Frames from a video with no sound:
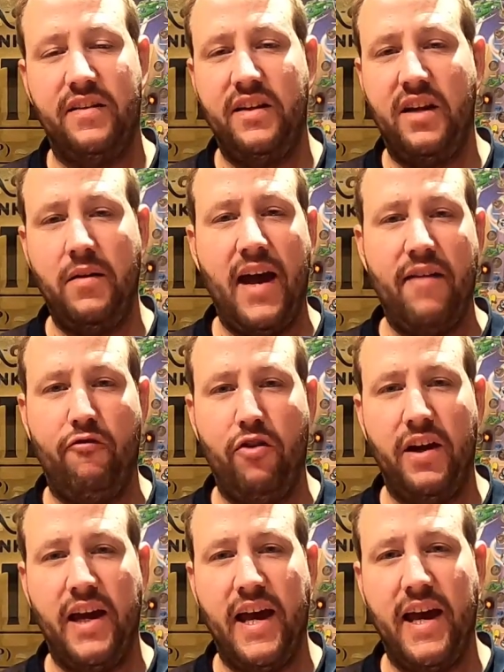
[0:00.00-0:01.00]
They do it
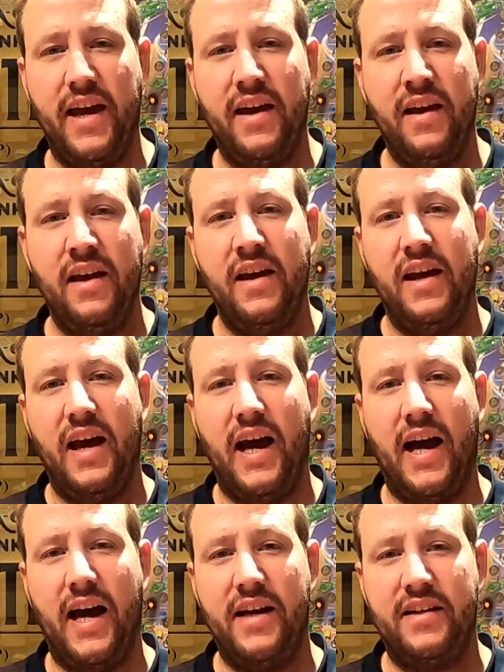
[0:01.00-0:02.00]
every year,
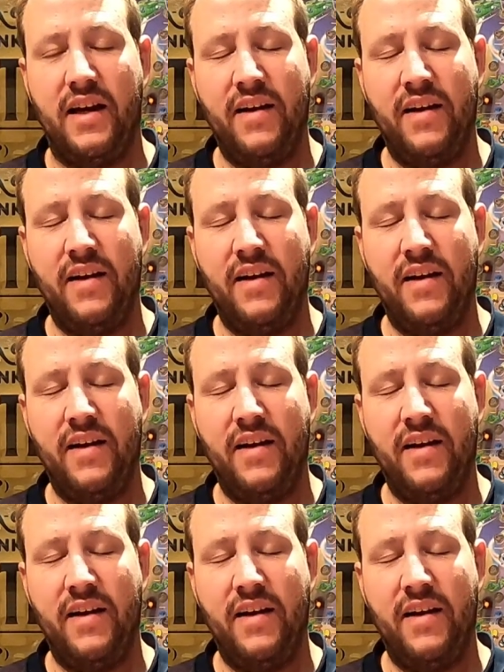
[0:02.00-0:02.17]
and I